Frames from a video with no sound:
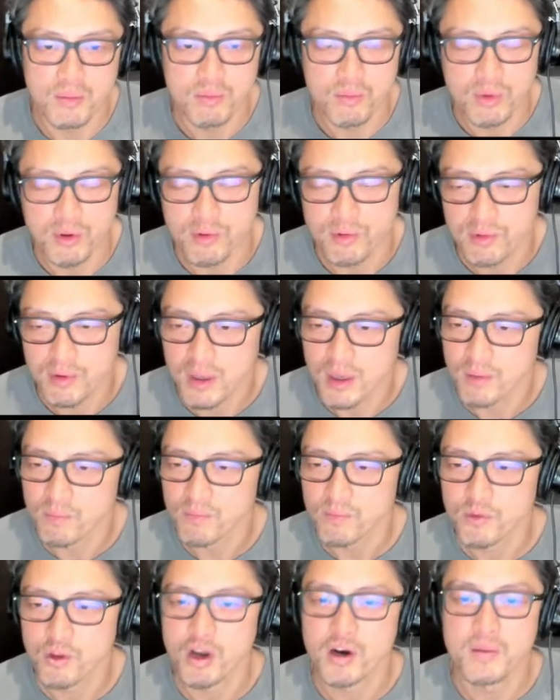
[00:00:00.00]
was
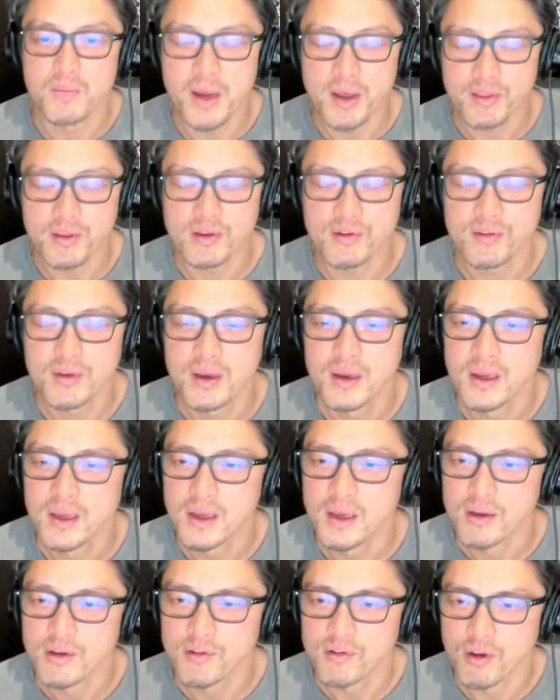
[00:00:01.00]
talking about this.
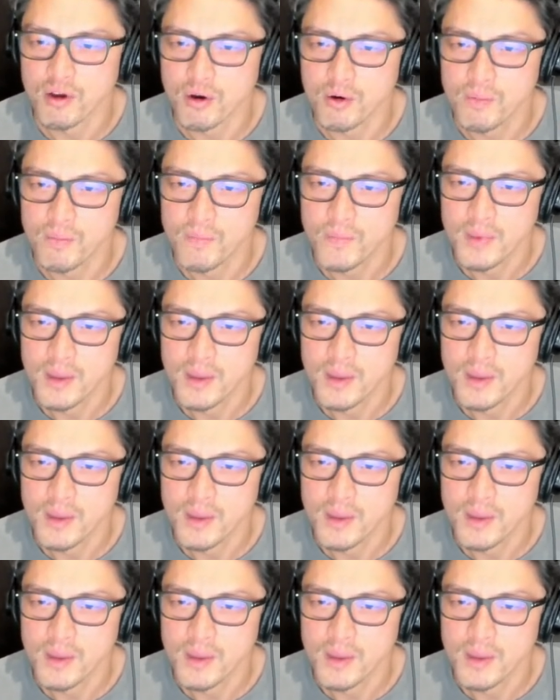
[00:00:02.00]
So,